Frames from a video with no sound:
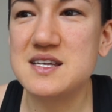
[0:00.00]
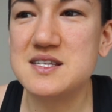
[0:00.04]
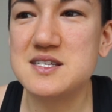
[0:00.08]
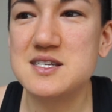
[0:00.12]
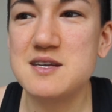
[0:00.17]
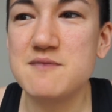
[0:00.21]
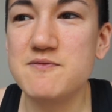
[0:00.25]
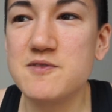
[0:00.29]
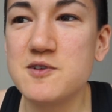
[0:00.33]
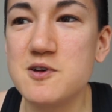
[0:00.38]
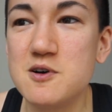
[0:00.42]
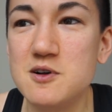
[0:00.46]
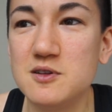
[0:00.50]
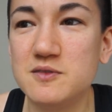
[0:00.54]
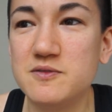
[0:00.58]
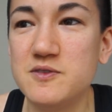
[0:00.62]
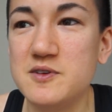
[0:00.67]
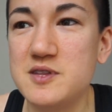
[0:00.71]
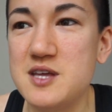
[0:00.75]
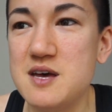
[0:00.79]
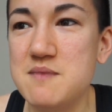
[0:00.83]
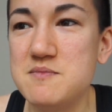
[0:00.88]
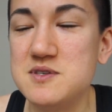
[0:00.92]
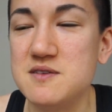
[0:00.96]
difficult for
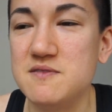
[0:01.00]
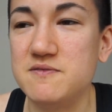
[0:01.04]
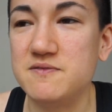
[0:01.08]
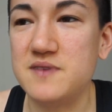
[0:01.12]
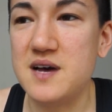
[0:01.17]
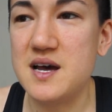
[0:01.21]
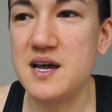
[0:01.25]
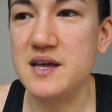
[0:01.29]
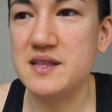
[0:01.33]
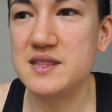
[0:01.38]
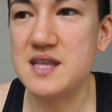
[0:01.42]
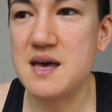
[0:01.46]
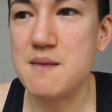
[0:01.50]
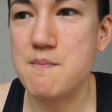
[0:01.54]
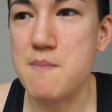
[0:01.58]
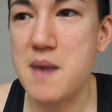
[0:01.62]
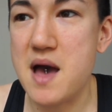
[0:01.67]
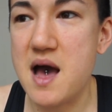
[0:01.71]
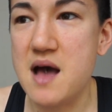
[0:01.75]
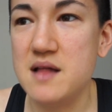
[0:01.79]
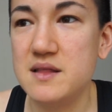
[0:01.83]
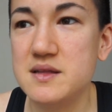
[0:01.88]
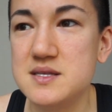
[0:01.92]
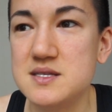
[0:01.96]
them to find that
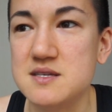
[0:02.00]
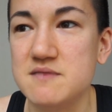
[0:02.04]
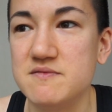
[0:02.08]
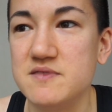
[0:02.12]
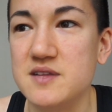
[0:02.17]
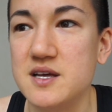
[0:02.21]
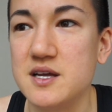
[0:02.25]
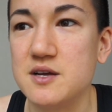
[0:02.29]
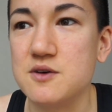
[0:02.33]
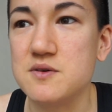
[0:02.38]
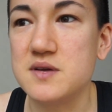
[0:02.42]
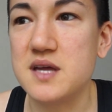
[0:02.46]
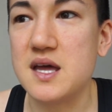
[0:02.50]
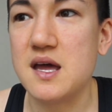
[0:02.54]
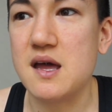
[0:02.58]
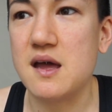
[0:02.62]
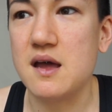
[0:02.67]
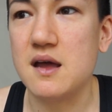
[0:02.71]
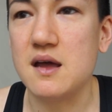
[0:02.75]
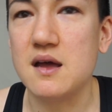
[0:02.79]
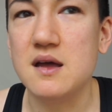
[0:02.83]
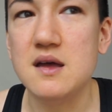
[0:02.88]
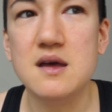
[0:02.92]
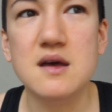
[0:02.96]
balance of like,
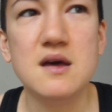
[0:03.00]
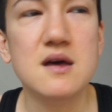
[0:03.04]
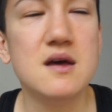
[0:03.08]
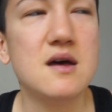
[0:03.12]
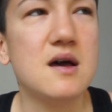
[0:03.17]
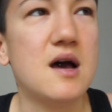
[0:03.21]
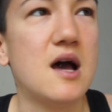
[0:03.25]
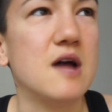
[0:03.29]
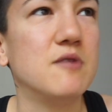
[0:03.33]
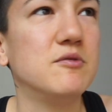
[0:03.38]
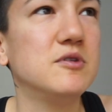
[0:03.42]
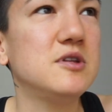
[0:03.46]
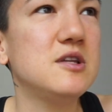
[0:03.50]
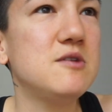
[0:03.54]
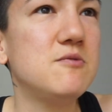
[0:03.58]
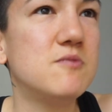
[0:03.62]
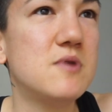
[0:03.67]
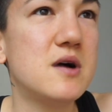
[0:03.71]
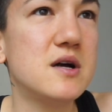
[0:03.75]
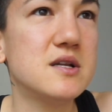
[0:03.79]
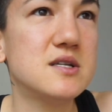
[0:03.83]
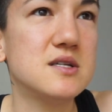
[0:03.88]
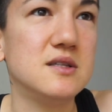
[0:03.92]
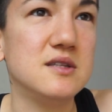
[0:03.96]
okay, I really
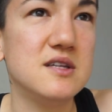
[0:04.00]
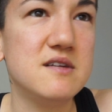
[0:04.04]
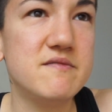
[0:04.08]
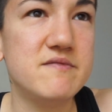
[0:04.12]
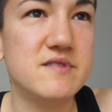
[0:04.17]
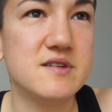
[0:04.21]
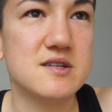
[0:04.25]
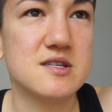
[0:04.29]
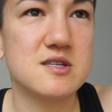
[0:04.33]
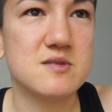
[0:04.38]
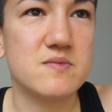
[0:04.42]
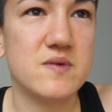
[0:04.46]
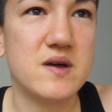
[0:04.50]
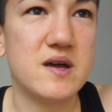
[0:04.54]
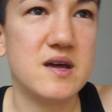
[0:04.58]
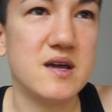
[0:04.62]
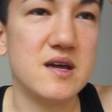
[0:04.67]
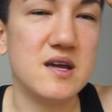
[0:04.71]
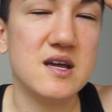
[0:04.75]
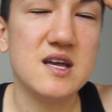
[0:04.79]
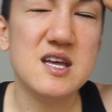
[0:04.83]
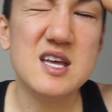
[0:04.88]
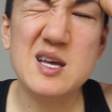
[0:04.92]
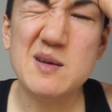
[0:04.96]
want to live this
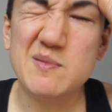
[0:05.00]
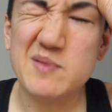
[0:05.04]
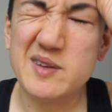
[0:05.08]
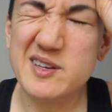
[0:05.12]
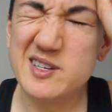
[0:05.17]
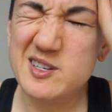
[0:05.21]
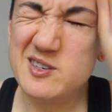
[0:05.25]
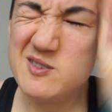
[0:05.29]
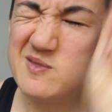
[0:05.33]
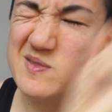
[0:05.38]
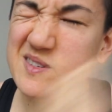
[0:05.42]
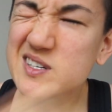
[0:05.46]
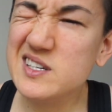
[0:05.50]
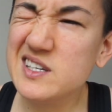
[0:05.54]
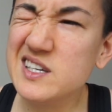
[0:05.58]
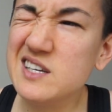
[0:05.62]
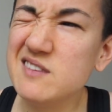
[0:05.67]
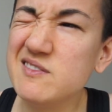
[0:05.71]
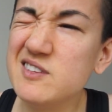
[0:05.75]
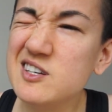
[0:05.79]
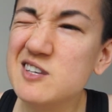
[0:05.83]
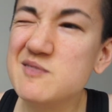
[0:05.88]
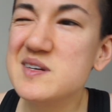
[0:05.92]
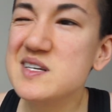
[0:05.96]
way, but I don't want to
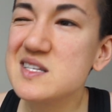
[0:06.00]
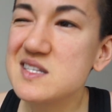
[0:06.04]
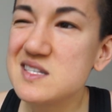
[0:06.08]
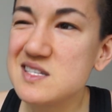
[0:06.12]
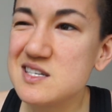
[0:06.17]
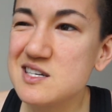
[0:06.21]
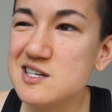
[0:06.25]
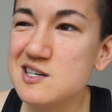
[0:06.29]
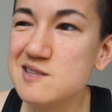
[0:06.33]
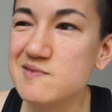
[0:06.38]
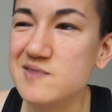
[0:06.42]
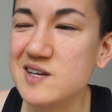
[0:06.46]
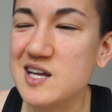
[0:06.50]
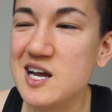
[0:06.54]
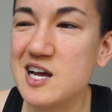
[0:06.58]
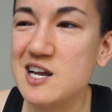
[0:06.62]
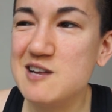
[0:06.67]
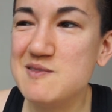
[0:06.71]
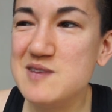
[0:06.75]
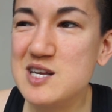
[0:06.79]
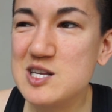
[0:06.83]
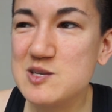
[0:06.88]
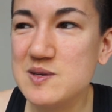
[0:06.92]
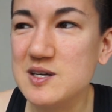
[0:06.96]
get rid of my stuff. It kind
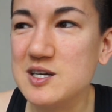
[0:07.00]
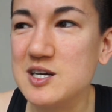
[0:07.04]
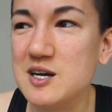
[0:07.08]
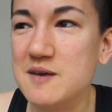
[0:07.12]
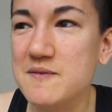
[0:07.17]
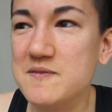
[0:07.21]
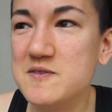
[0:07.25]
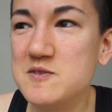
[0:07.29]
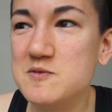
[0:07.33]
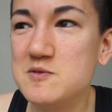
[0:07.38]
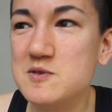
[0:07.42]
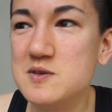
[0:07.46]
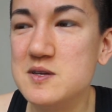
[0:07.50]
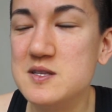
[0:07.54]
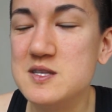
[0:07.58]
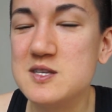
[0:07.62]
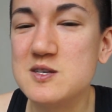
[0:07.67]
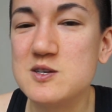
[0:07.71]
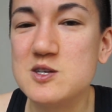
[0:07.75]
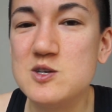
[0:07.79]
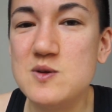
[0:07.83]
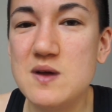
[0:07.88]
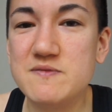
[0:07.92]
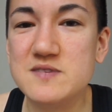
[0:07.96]
of makes me uncomfortable, and
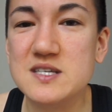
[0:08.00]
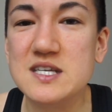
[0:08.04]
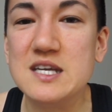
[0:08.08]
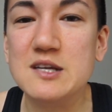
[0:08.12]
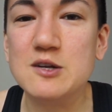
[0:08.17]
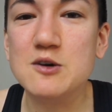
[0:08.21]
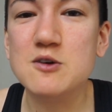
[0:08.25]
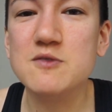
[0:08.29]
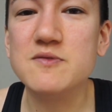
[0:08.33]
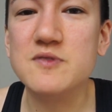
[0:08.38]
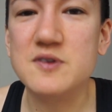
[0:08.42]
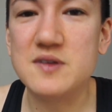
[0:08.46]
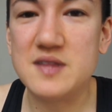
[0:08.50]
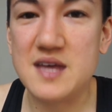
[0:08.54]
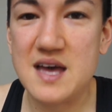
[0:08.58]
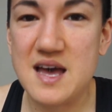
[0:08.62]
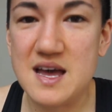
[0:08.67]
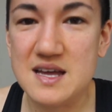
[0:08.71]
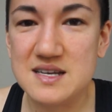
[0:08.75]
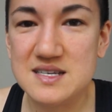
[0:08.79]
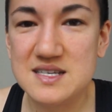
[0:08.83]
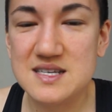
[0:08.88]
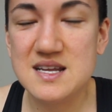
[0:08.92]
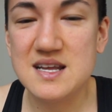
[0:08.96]
so you have to get over
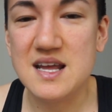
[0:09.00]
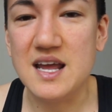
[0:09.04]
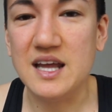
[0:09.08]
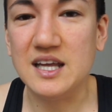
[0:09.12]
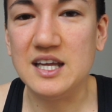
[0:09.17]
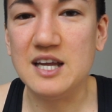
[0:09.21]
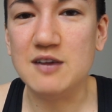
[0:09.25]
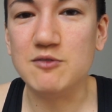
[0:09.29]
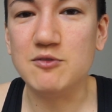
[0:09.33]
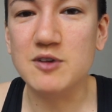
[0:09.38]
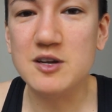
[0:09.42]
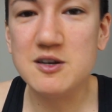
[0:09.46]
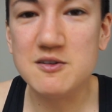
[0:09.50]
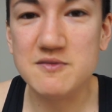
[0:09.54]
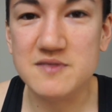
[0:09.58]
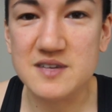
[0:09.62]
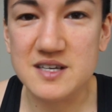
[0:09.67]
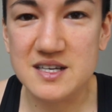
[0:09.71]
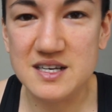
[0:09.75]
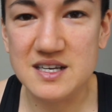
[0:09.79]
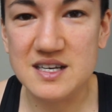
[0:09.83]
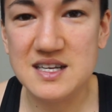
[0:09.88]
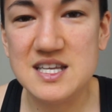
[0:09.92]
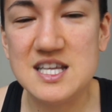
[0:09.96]
that and get rid of
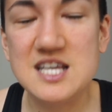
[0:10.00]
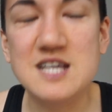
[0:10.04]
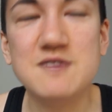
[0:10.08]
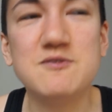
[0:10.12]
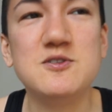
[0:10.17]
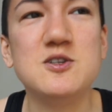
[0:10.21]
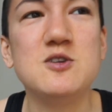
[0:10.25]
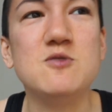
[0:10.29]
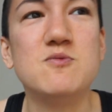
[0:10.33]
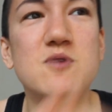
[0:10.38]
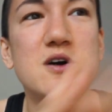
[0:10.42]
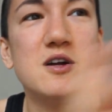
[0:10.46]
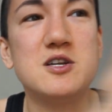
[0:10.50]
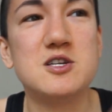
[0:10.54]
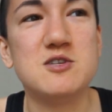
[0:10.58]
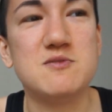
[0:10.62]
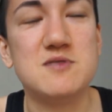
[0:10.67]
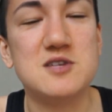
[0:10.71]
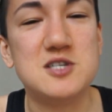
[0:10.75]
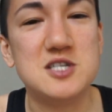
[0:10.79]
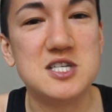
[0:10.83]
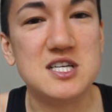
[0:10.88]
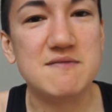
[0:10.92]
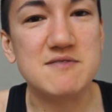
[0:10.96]
it if you want to
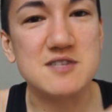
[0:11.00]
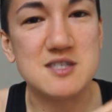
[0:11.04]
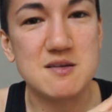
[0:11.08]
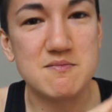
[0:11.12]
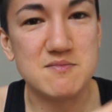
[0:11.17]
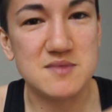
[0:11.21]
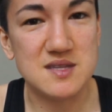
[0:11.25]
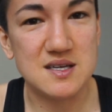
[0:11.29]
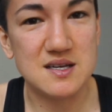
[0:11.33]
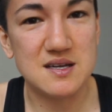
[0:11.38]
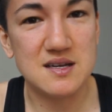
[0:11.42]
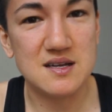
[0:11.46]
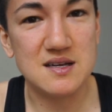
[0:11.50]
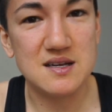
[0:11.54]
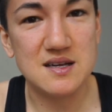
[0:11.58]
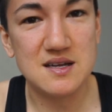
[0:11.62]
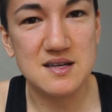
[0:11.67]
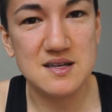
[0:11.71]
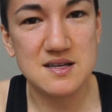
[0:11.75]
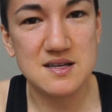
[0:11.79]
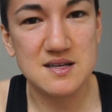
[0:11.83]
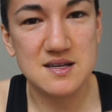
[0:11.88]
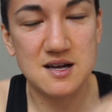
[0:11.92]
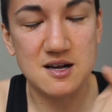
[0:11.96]
achieve something
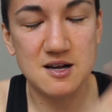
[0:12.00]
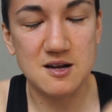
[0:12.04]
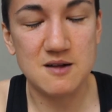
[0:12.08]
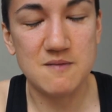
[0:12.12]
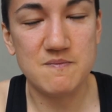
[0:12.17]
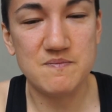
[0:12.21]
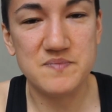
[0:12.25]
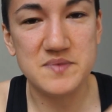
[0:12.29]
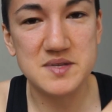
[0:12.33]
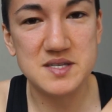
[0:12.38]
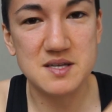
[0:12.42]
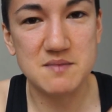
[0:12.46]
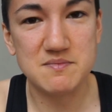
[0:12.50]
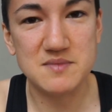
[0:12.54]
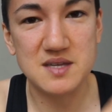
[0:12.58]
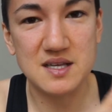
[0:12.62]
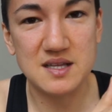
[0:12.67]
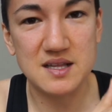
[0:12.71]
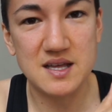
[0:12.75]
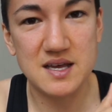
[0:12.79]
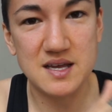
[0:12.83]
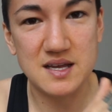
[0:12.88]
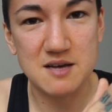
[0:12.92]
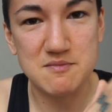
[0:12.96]

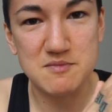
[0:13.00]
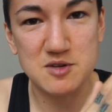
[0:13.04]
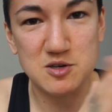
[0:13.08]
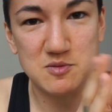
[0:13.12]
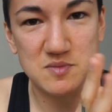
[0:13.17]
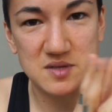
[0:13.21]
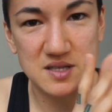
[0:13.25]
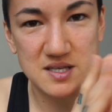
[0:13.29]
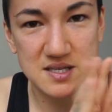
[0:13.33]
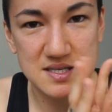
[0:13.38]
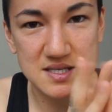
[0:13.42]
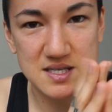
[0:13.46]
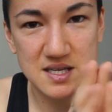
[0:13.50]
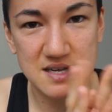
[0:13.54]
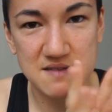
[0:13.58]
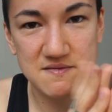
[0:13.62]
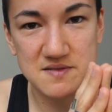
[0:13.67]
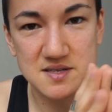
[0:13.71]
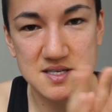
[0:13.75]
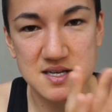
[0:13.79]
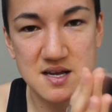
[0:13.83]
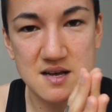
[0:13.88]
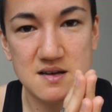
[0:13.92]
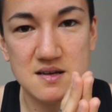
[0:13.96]
like a minimalist
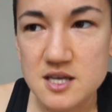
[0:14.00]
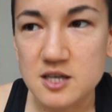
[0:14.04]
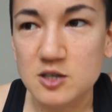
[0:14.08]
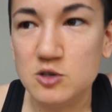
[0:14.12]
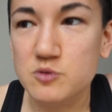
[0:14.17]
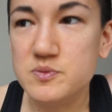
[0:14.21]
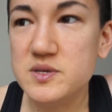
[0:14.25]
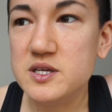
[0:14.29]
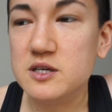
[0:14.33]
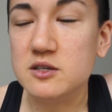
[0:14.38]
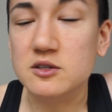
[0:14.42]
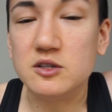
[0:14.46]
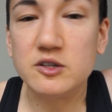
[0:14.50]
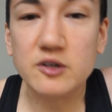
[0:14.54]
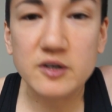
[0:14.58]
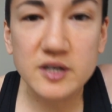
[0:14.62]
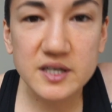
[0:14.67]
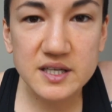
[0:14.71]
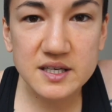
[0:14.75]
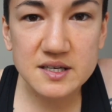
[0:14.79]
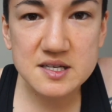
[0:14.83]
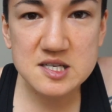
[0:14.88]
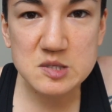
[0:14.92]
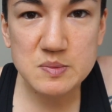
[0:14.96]
lifestyle. It'll be a
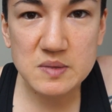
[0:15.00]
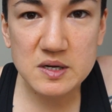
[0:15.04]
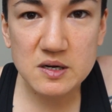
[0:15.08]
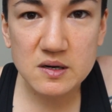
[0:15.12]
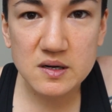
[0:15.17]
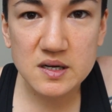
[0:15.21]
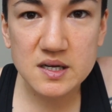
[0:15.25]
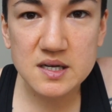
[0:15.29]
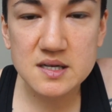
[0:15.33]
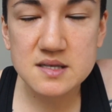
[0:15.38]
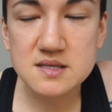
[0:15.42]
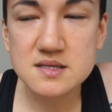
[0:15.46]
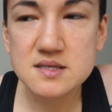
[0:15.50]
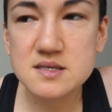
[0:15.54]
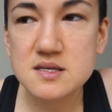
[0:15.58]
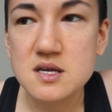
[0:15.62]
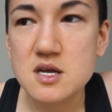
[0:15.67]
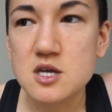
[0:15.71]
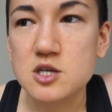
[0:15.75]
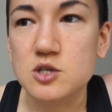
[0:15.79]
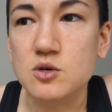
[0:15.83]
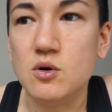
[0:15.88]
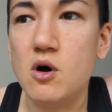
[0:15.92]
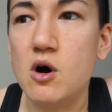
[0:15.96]
learning experience.
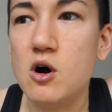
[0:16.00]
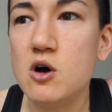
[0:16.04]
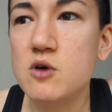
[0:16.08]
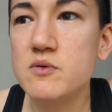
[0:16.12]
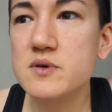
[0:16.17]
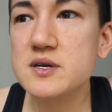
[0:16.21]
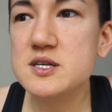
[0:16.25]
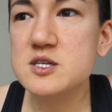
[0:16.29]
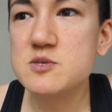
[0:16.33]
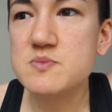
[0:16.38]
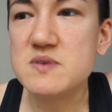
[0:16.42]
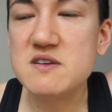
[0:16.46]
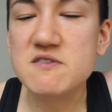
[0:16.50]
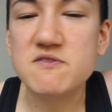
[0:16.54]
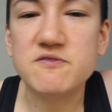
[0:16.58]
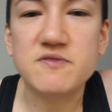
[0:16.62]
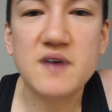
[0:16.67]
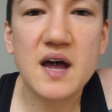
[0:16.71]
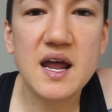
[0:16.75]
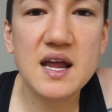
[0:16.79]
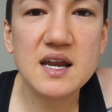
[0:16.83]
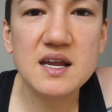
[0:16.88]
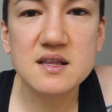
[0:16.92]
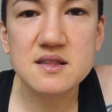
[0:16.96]
You'll always be
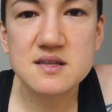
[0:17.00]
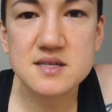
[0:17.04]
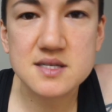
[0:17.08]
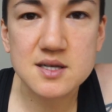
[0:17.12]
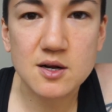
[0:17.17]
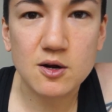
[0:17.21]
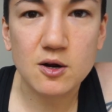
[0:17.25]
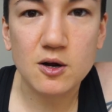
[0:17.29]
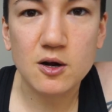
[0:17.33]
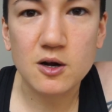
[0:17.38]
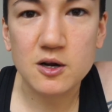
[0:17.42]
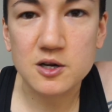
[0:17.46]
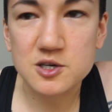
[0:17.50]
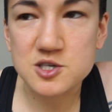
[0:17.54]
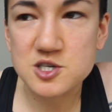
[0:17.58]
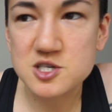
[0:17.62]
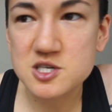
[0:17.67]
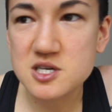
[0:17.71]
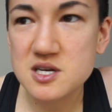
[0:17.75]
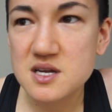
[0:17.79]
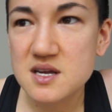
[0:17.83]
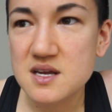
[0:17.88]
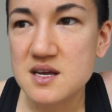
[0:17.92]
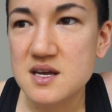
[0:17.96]
fighting this
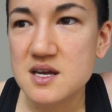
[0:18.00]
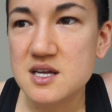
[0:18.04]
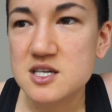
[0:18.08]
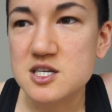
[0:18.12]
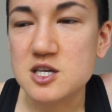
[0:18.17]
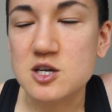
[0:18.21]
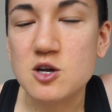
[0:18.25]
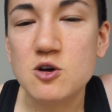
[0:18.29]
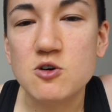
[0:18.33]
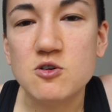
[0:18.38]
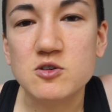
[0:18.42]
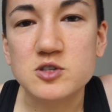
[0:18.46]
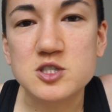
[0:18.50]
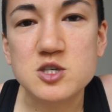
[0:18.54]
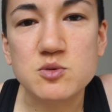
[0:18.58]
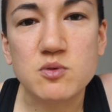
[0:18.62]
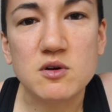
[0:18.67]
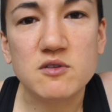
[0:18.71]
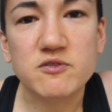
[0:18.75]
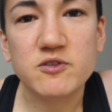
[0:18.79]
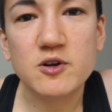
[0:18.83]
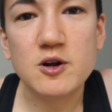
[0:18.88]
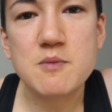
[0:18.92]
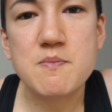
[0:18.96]
urge to
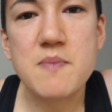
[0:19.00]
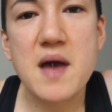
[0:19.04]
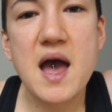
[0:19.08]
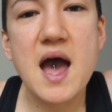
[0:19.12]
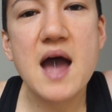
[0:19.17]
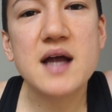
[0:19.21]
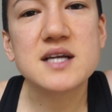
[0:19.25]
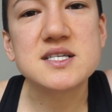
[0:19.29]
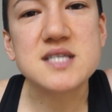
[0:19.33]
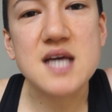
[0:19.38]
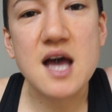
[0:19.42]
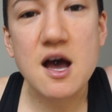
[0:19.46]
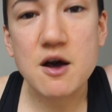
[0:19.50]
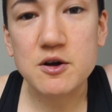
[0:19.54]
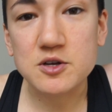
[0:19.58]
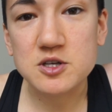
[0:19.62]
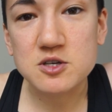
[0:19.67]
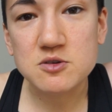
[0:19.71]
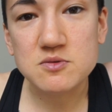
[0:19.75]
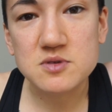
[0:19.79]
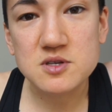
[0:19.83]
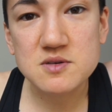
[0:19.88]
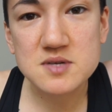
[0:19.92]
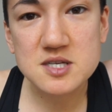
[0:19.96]
revert back to how
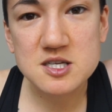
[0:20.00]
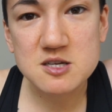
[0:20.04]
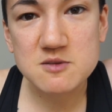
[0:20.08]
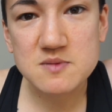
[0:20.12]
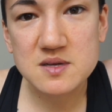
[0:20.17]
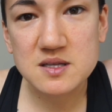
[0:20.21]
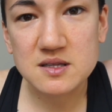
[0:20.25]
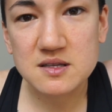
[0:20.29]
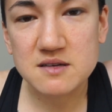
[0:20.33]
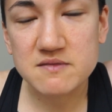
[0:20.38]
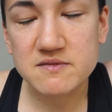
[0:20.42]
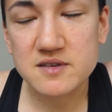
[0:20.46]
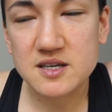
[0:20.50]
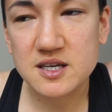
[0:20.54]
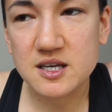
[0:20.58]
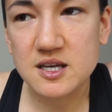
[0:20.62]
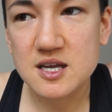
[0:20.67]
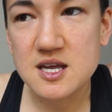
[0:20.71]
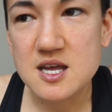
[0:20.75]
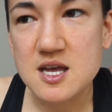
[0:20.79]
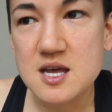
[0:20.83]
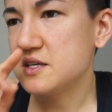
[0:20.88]
you used to be living.